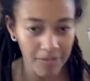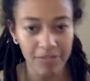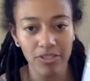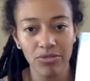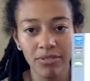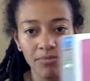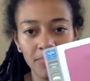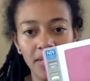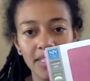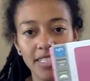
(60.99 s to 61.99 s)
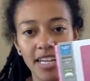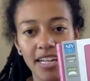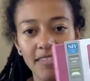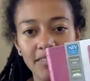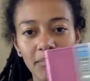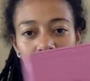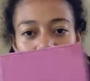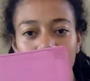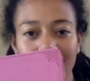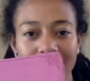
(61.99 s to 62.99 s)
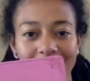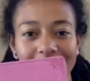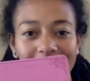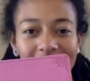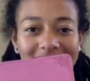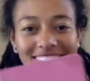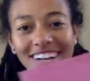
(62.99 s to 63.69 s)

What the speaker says: The first one, it's an NIV Bible. Done.